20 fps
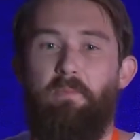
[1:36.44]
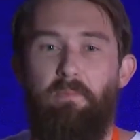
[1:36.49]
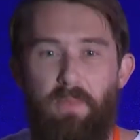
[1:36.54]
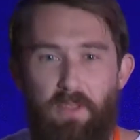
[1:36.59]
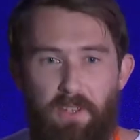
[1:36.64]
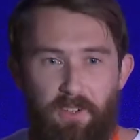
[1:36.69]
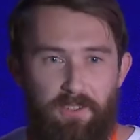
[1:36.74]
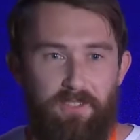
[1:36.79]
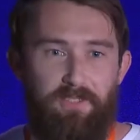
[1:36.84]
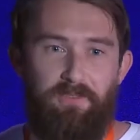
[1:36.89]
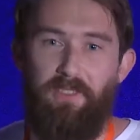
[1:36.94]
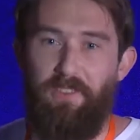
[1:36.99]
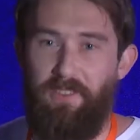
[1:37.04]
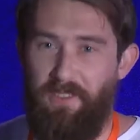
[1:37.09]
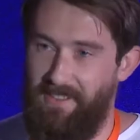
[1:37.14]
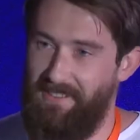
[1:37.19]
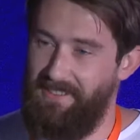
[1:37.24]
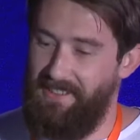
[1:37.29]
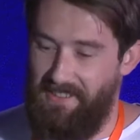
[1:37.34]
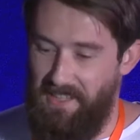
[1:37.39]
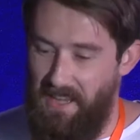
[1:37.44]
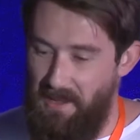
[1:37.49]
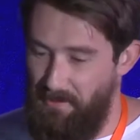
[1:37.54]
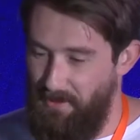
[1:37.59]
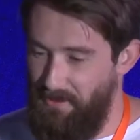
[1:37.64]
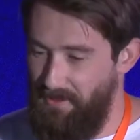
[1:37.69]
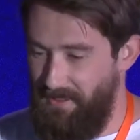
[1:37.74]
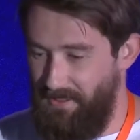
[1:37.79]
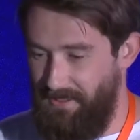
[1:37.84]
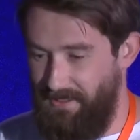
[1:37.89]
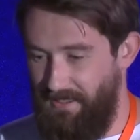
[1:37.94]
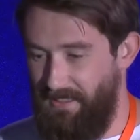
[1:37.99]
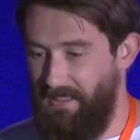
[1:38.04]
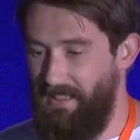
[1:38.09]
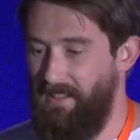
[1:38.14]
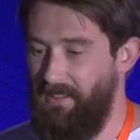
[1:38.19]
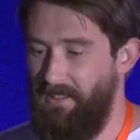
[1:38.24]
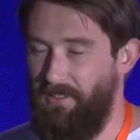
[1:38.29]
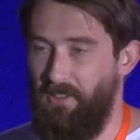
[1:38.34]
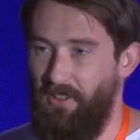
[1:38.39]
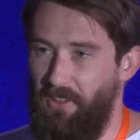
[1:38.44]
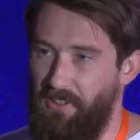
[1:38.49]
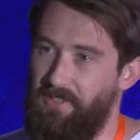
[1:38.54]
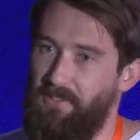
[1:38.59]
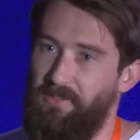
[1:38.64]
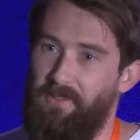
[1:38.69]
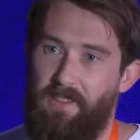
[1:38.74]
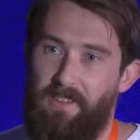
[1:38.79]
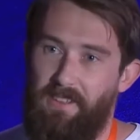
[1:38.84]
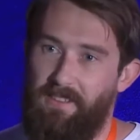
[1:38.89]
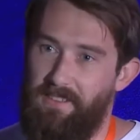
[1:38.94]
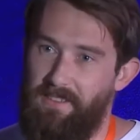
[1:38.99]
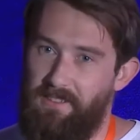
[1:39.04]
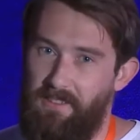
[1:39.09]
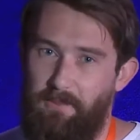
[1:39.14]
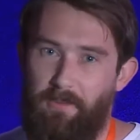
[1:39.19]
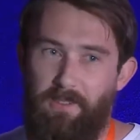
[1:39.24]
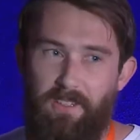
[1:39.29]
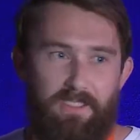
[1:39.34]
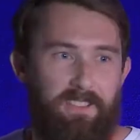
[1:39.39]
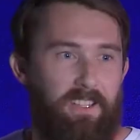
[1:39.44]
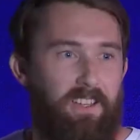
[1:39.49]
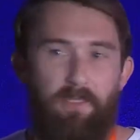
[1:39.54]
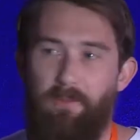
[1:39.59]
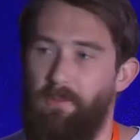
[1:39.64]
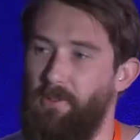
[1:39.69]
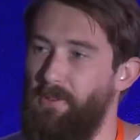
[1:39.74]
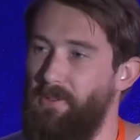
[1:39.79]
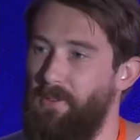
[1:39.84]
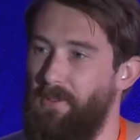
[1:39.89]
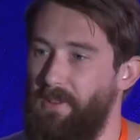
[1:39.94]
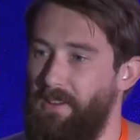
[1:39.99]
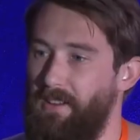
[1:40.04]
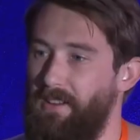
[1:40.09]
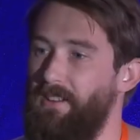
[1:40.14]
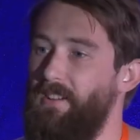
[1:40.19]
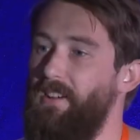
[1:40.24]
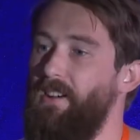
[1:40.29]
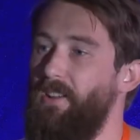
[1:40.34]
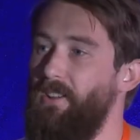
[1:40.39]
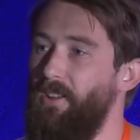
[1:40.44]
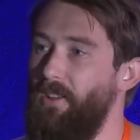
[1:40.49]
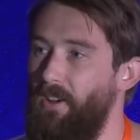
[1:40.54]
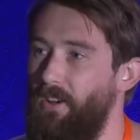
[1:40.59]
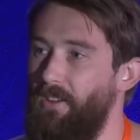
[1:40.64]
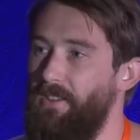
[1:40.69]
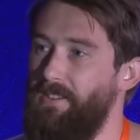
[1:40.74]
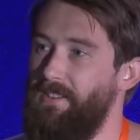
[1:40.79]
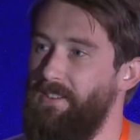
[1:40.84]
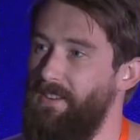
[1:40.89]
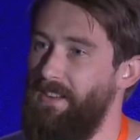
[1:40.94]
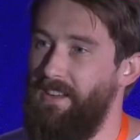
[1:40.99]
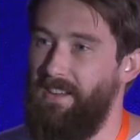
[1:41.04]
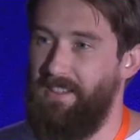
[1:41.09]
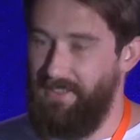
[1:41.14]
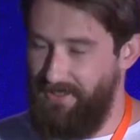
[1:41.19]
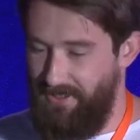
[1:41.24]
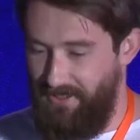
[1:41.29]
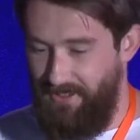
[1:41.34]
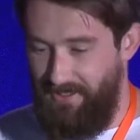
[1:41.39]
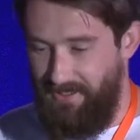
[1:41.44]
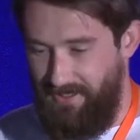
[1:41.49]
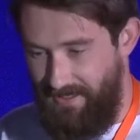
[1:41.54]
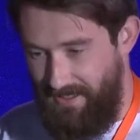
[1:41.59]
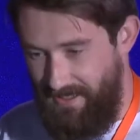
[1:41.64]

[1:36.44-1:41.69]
because of the thing that's happened. Lots of things. I'm going to say the word thing a lot today. So